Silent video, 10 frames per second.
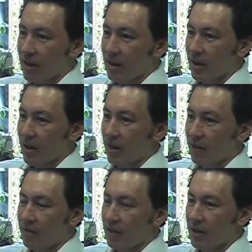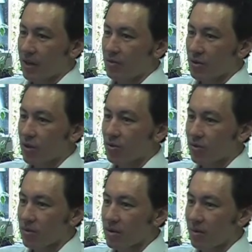They have um,
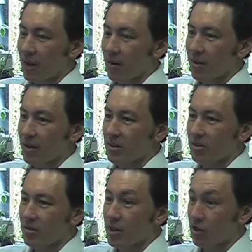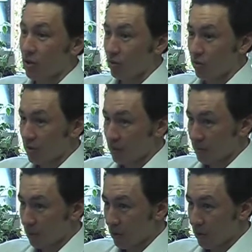structural similarity to histone